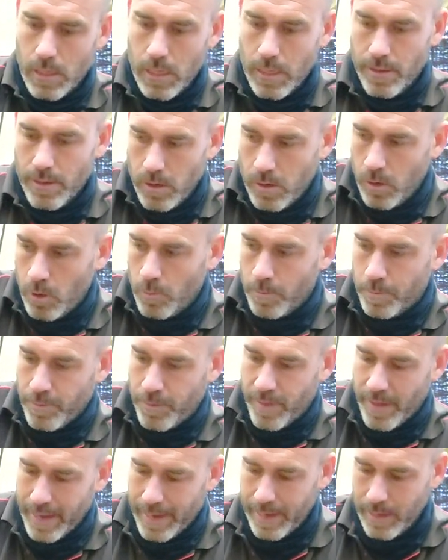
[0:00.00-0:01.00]
and I hope
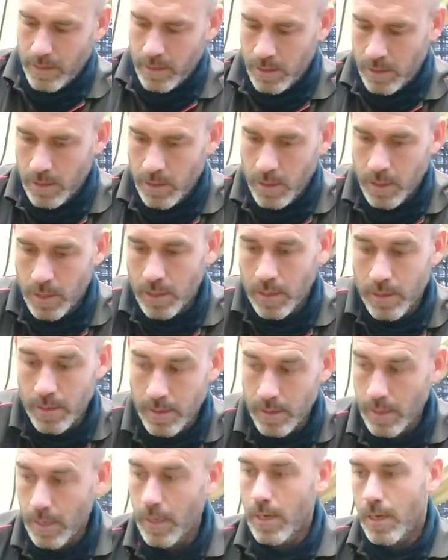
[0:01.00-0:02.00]
that
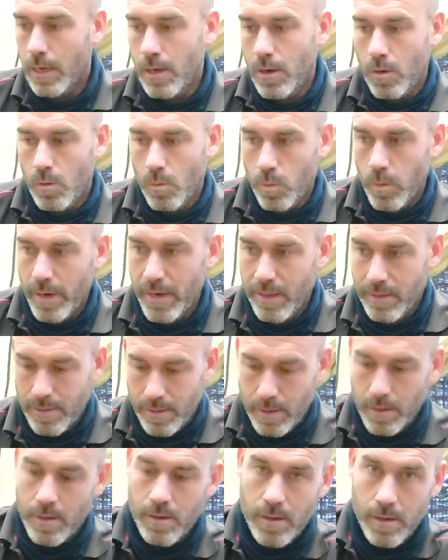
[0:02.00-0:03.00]
with
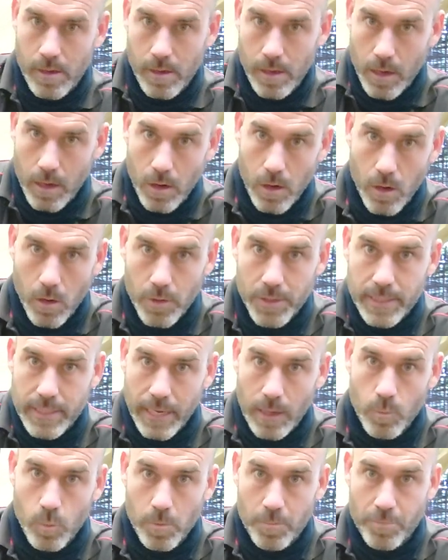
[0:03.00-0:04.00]
a load of
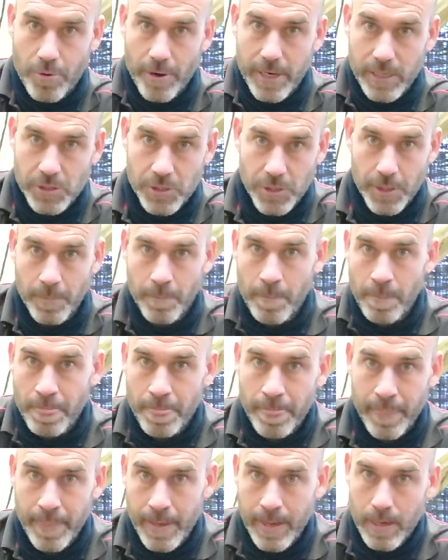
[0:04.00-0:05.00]
downward pressure
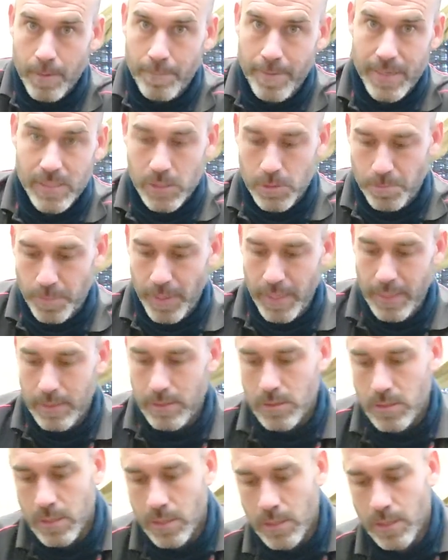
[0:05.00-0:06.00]
and a bit of
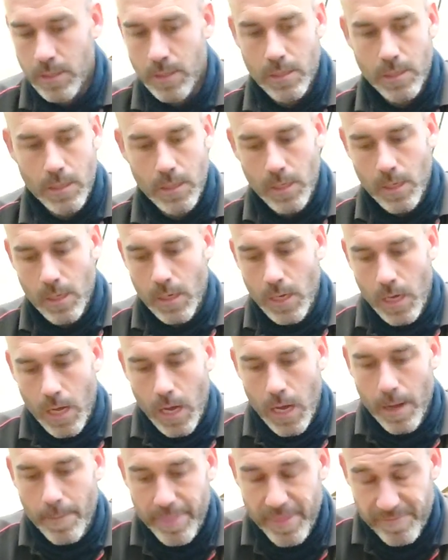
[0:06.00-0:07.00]
speed,
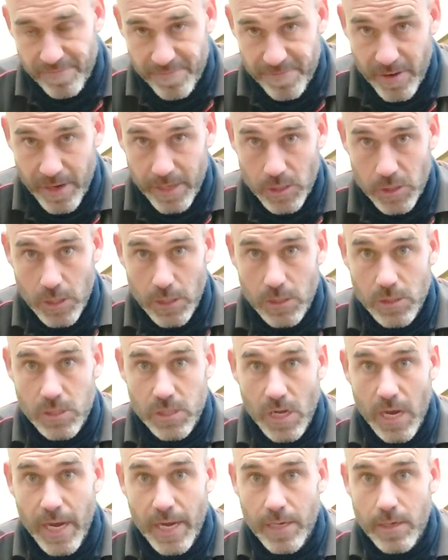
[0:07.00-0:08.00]
friction
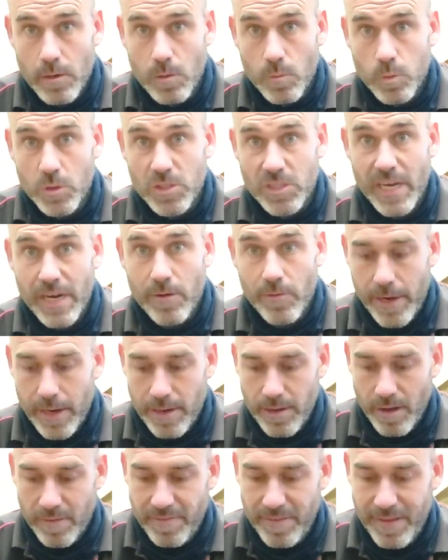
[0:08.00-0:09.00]
inside will generate
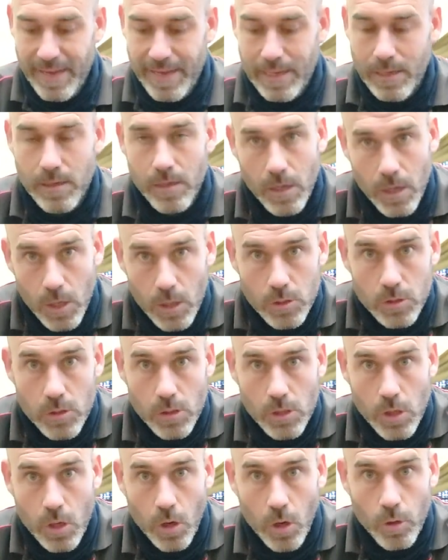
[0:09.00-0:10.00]
enough heat
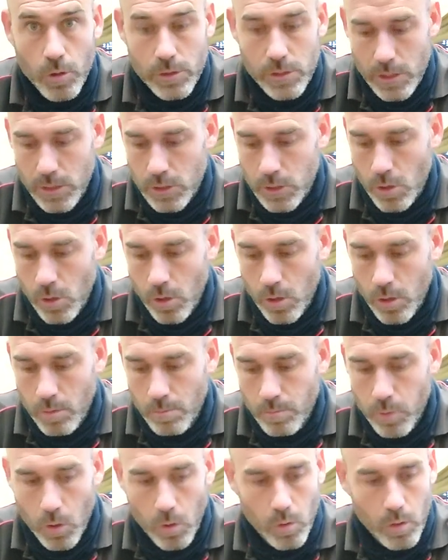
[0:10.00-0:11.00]
to cause this
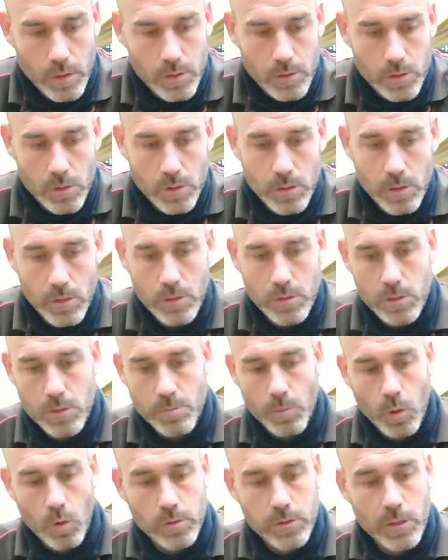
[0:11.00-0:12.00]
cotton ball to
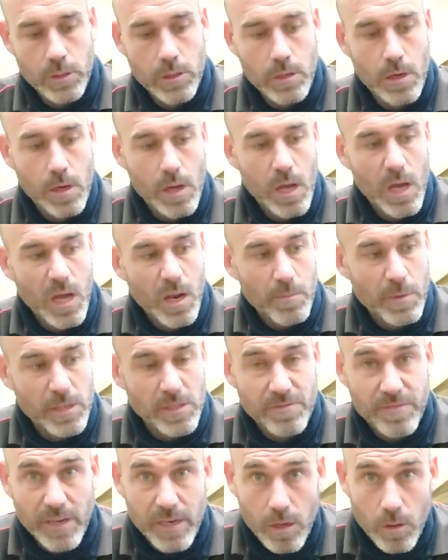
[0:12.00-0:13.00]
smoulder. I
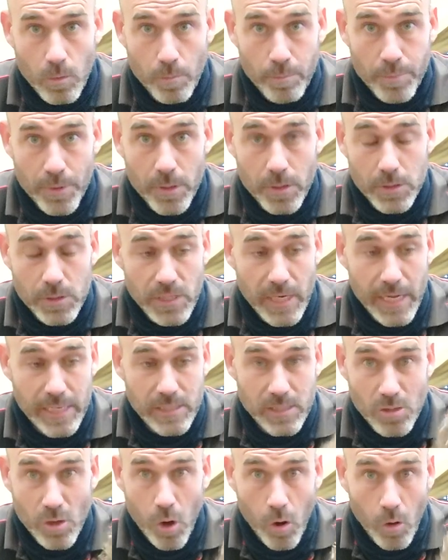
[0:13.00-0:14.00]
might find a little bird's
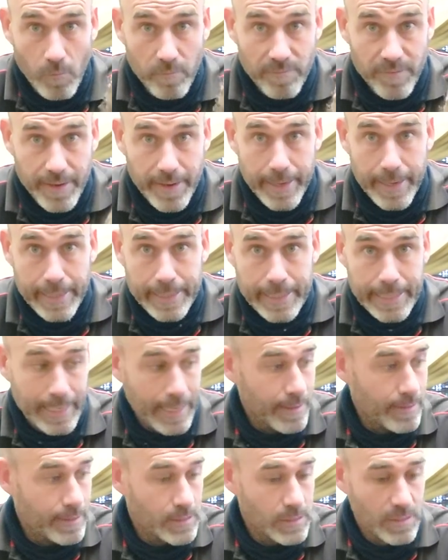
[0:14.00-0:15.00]
nest and hopefully I can
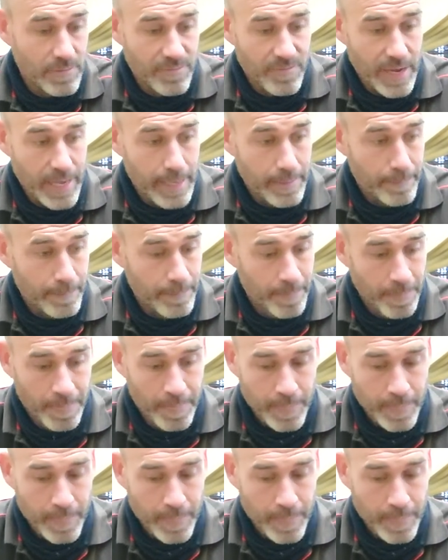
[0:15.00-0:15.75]
get this to flame.